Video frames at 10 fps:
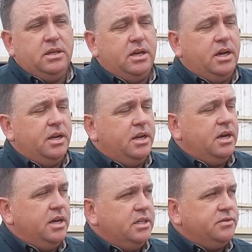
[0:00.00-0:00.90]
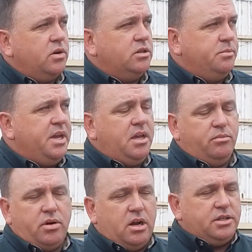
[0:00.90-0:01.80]
And as far as making
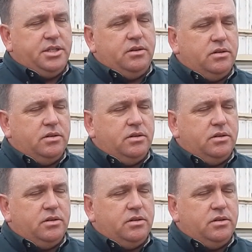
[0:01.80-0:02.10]
products here